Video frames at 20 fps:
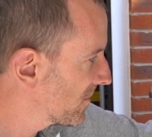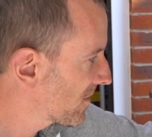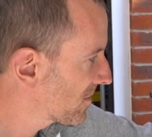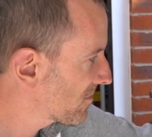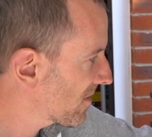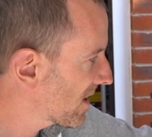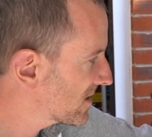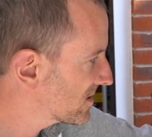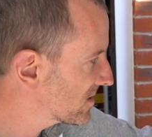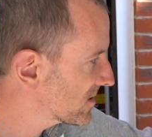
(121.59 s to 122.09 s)

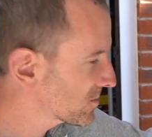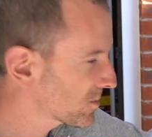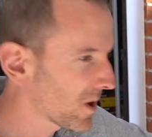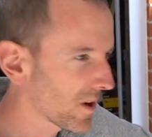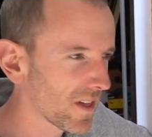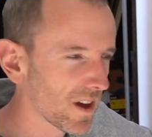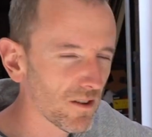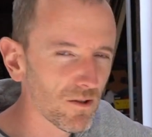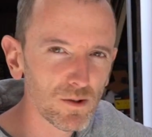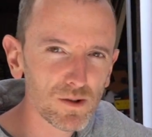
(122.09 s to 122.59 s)
threads as well.
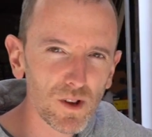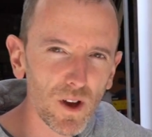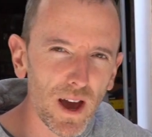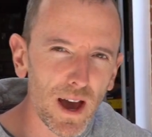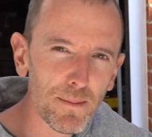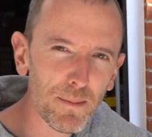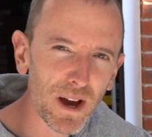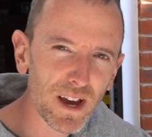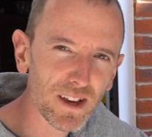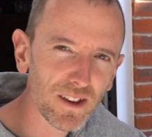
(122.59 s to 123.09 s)
They're also
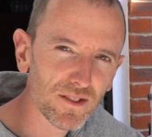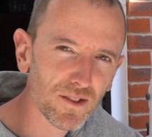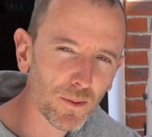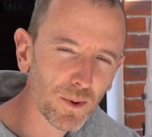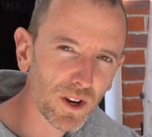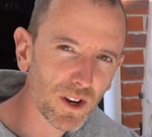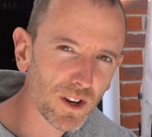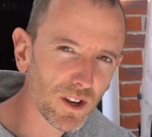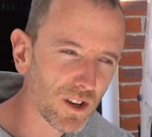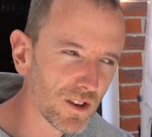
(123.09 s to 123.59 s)
M8, so
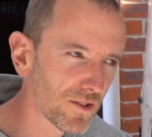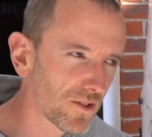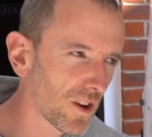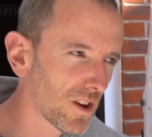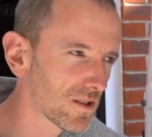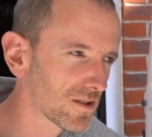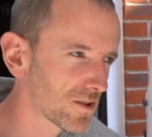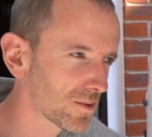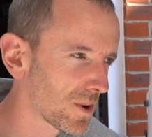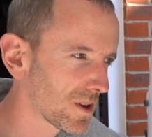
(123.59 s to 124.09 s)
we're going to use
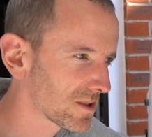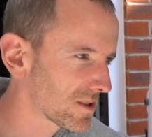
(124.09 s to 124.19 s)
those as well.